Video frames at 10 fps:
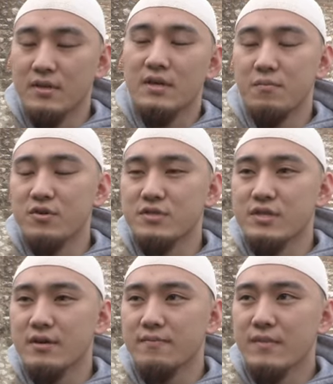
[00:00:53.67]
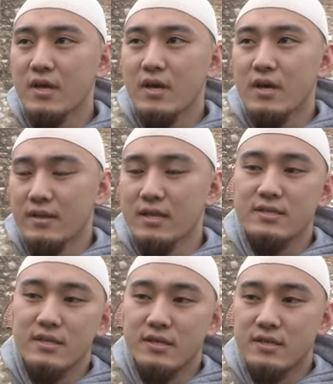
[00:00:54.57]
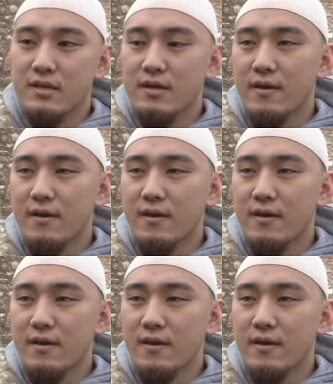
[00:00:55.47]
in Bosnia. That's it.